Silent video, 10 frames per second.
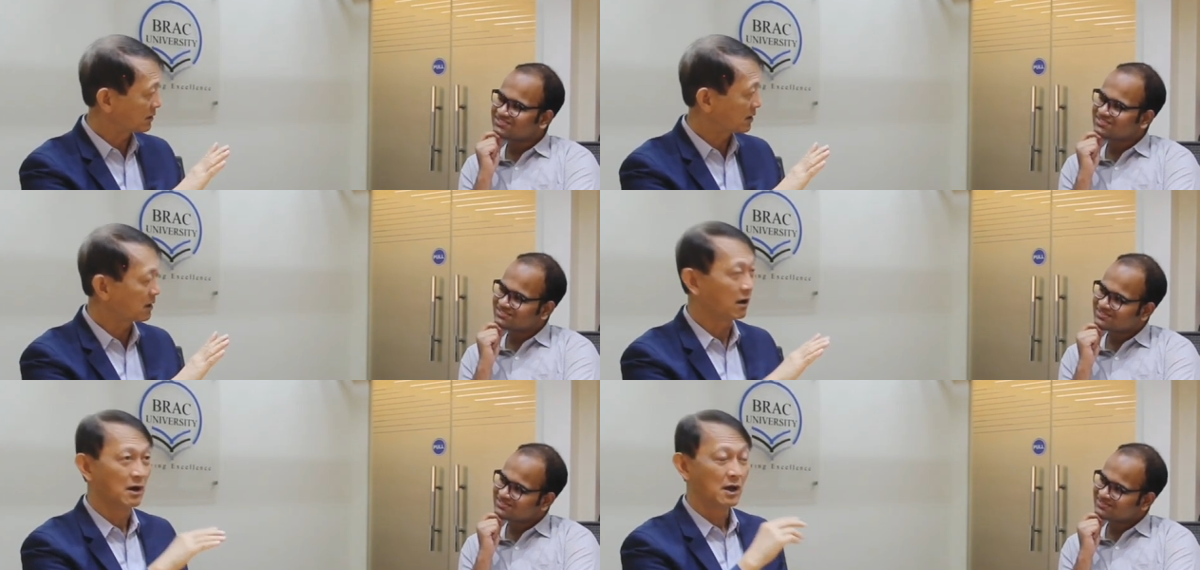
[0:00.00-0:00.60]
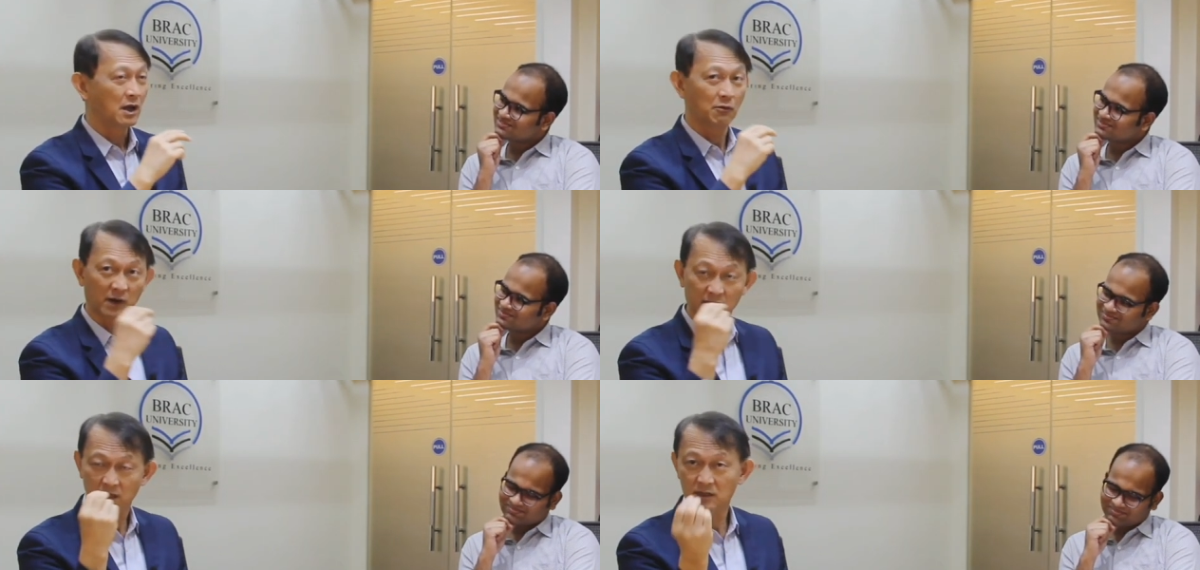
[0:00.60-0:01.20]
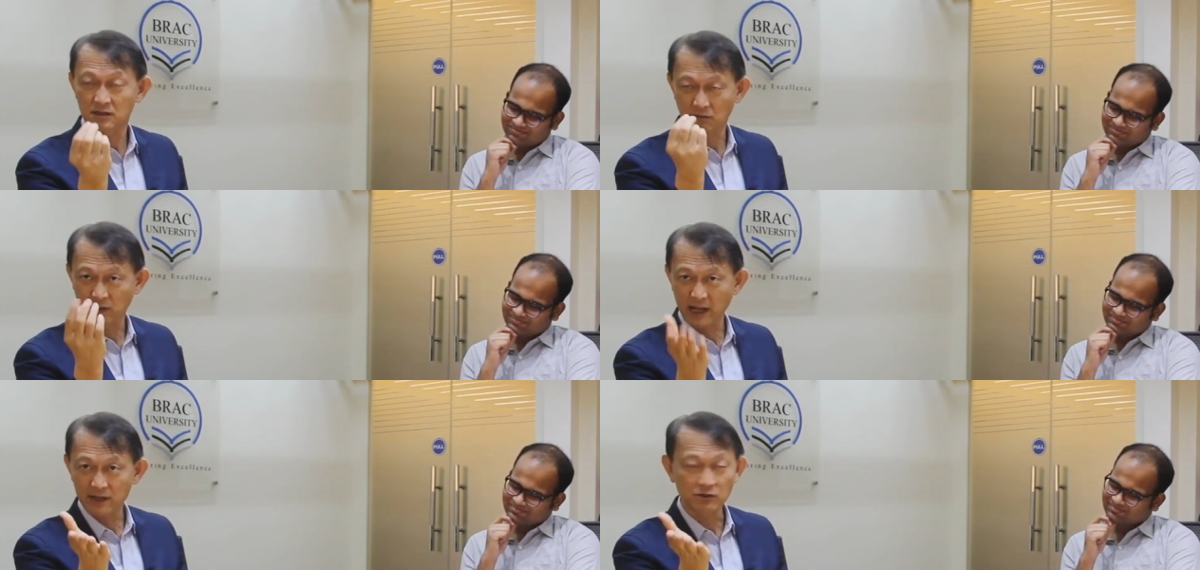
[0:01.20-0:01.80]
Speaker 1: You know, when I
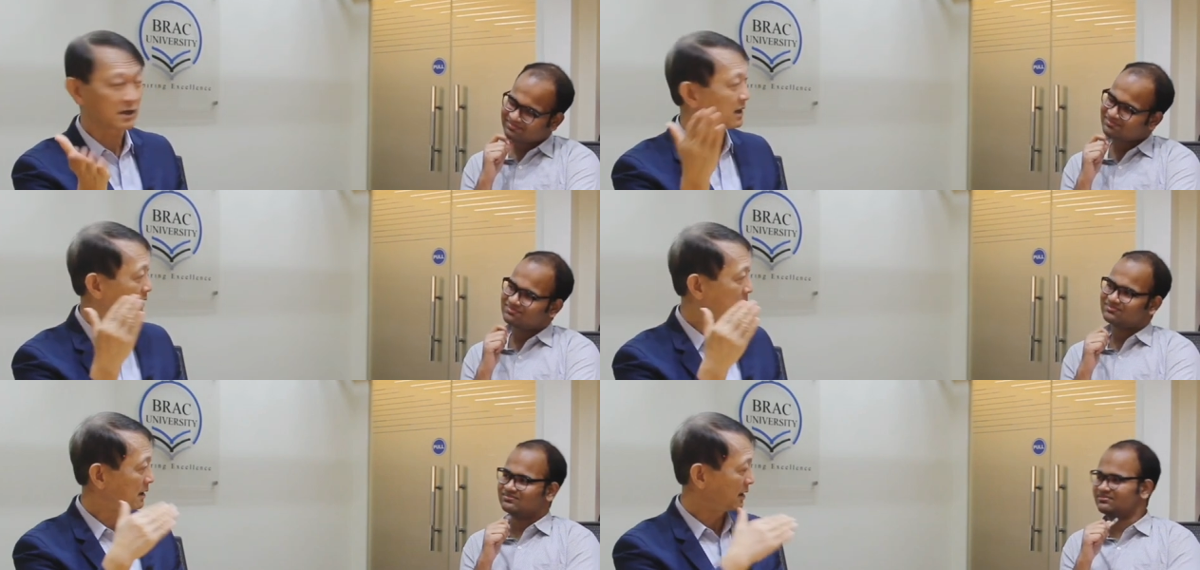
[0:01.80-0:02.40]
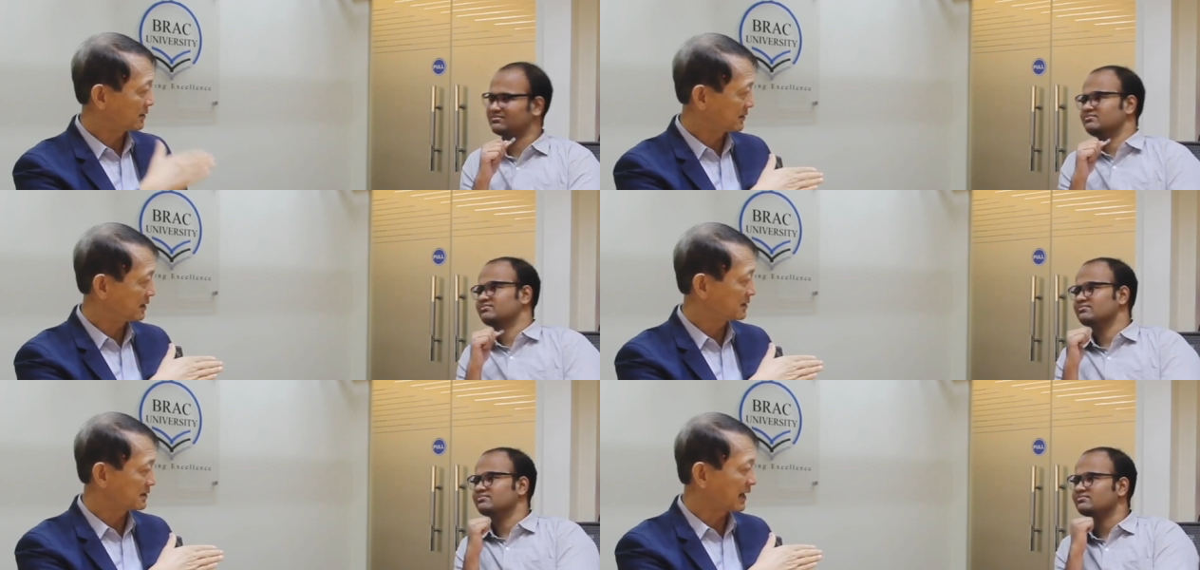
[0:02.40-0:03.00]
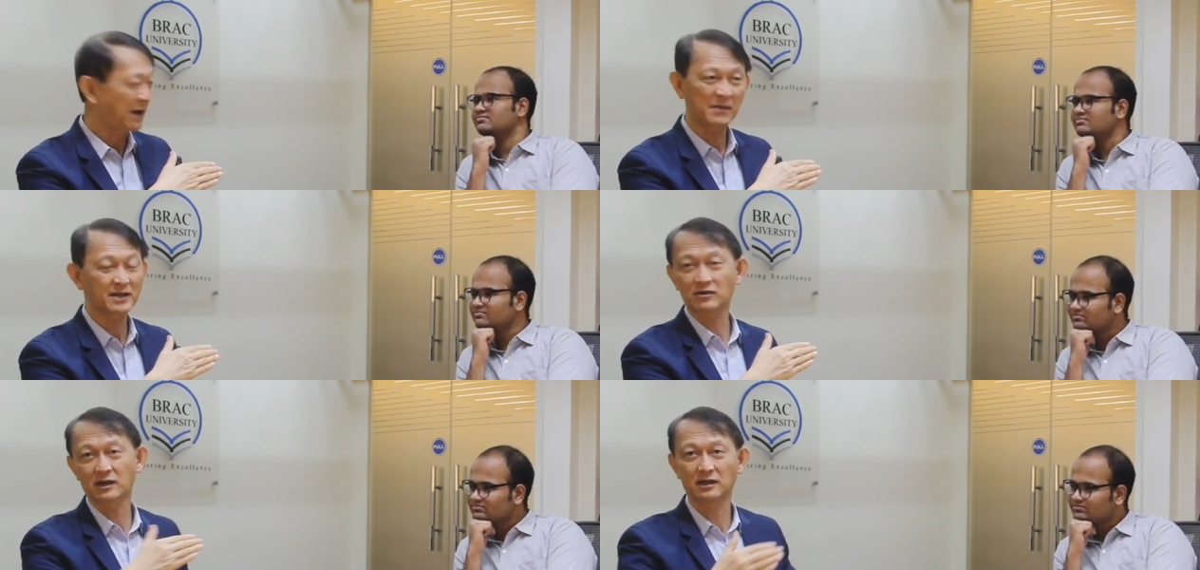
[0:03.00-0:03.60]
educate a citizen, I'm not
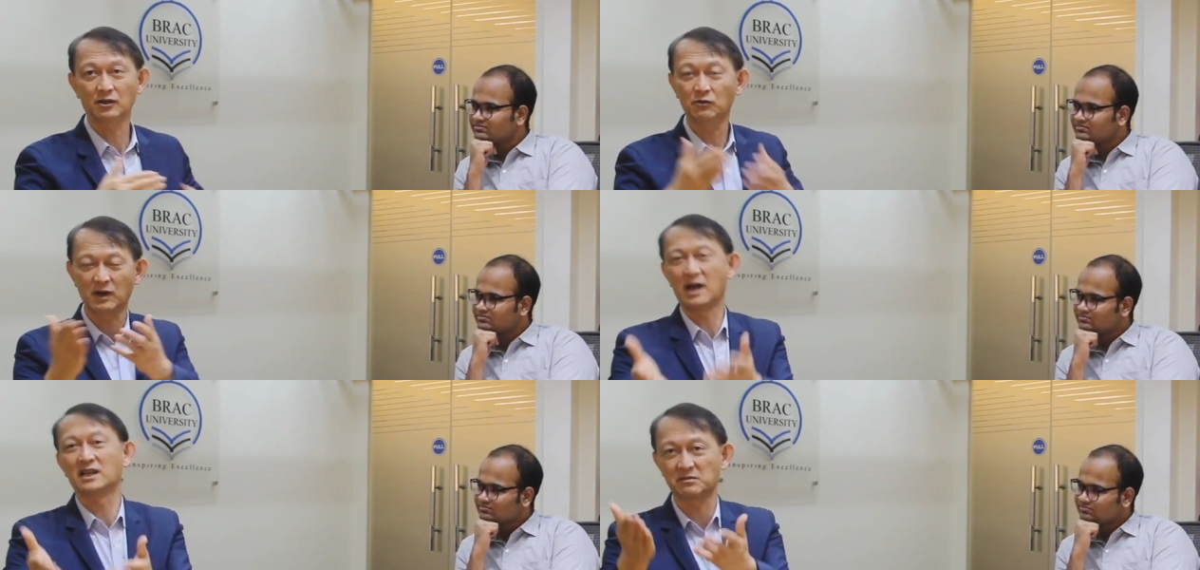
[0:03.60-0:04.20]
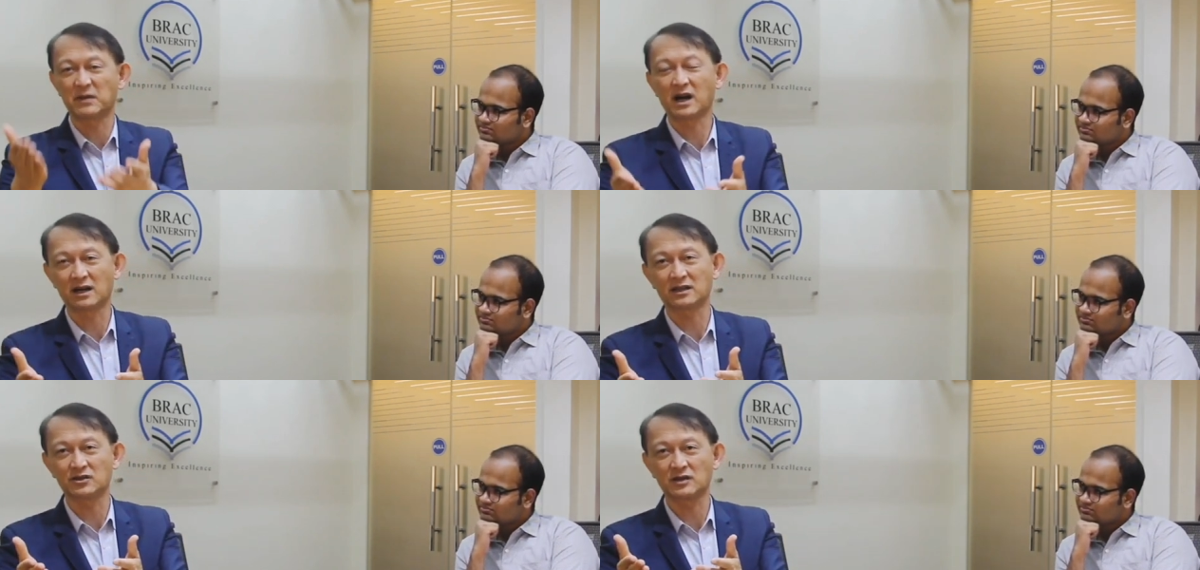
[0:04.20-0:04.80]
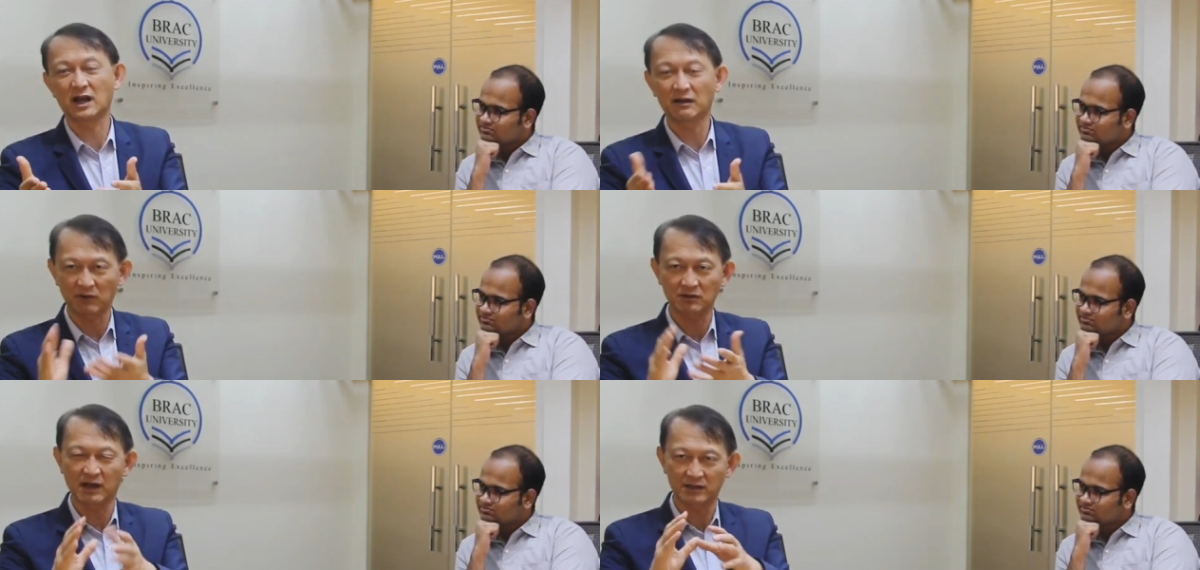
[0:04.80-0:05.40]
educating you as Bangladesh. I
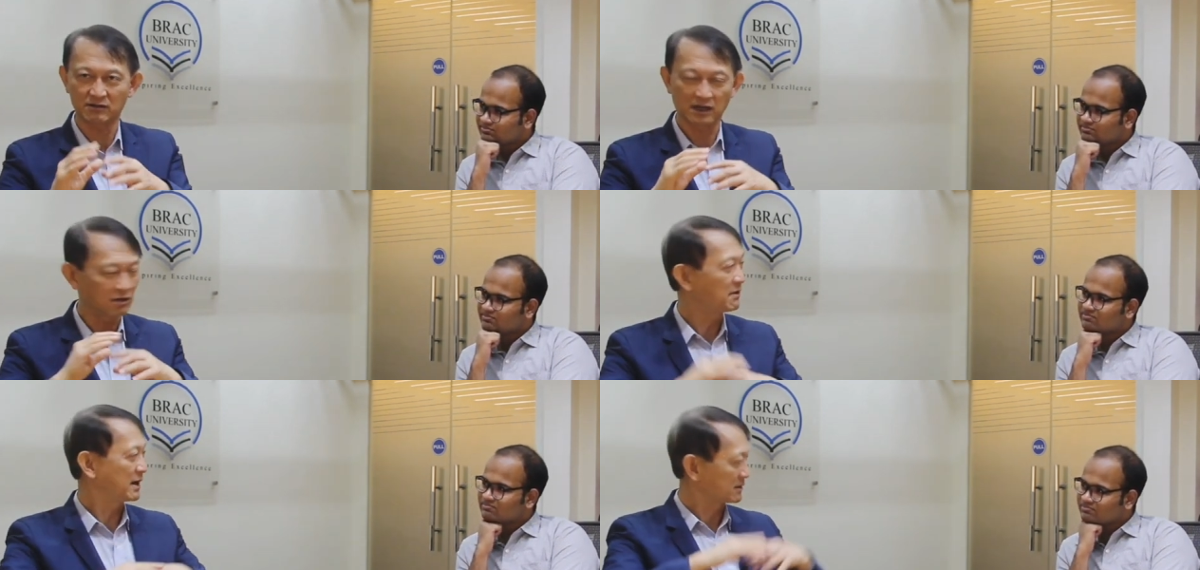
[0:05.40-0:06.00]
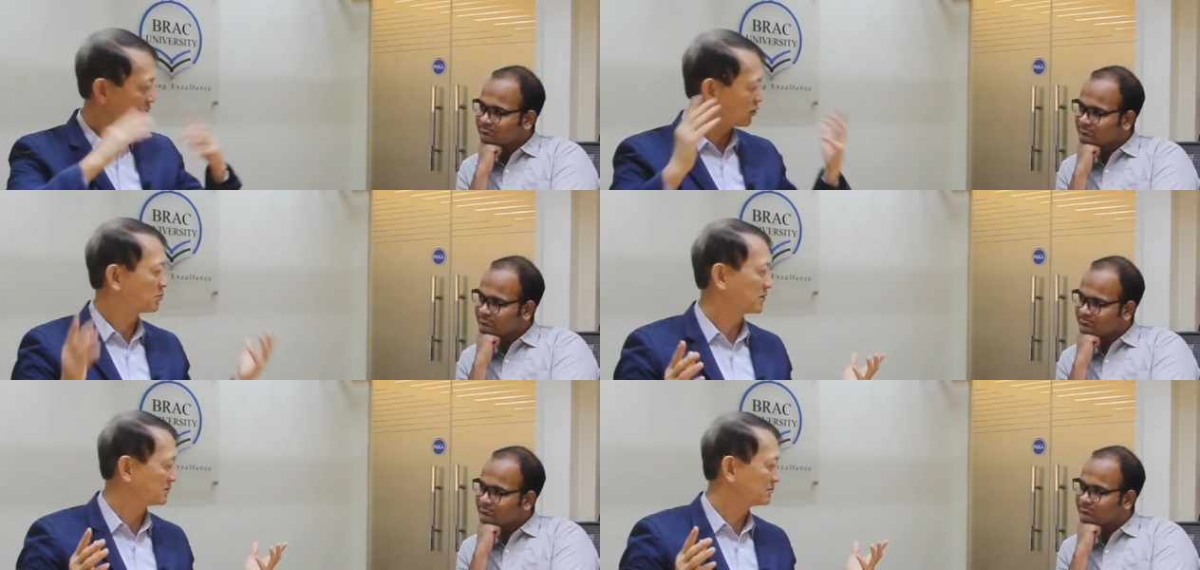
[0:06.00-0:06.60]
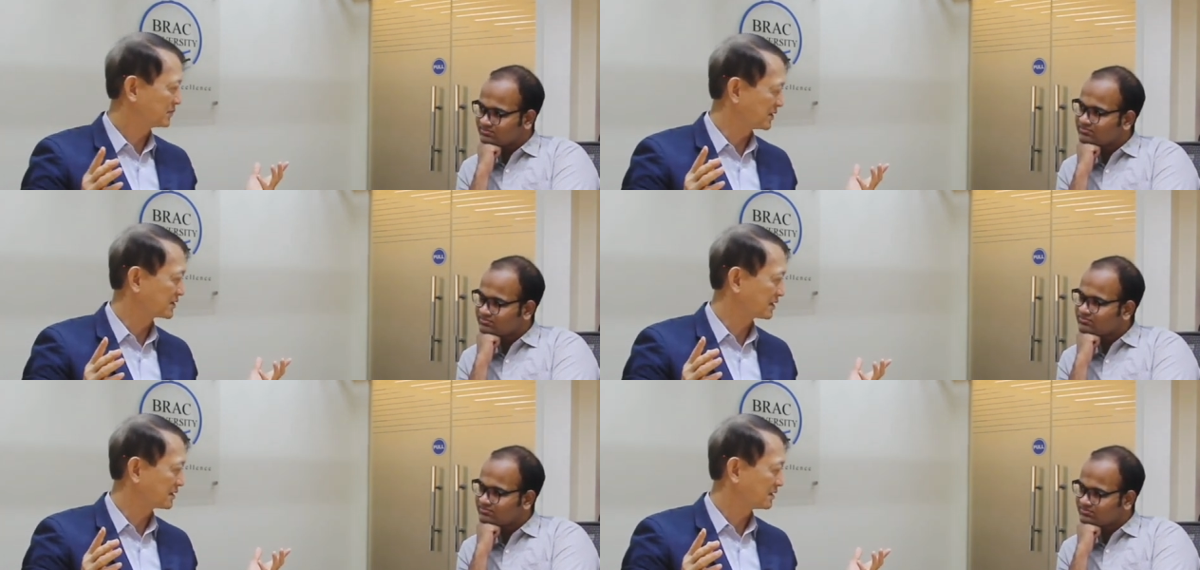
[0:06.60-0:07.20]
want to educate you as a global
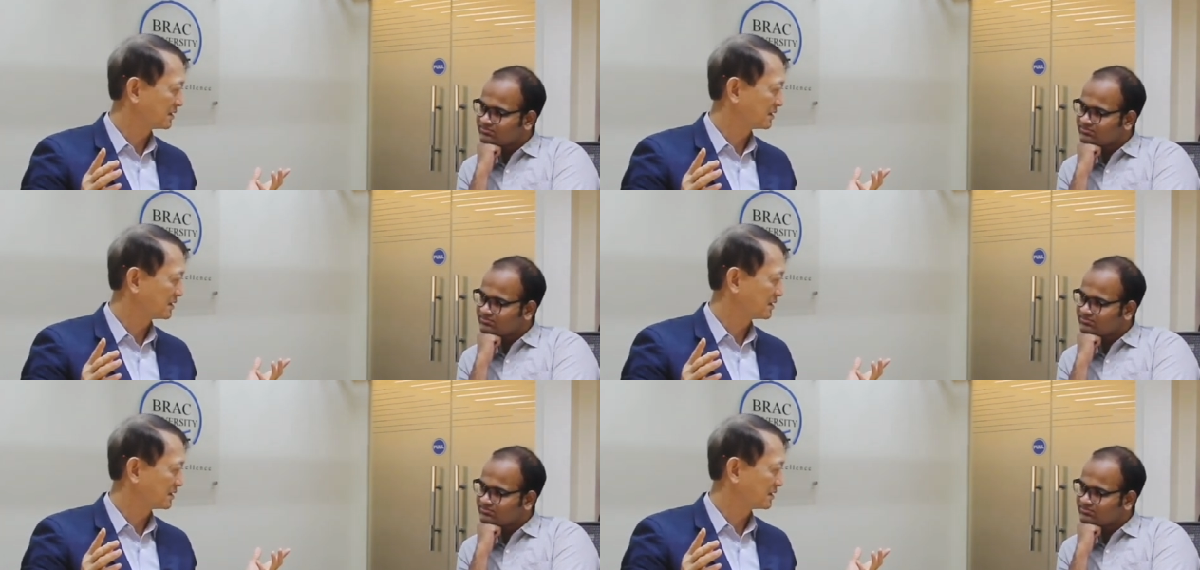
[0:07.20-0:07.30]
person.